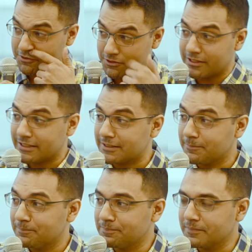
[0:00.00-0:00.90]
of Songkick,
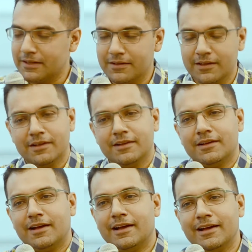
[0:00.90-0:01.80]

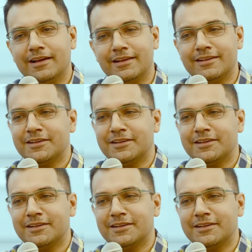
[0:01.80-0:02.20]
and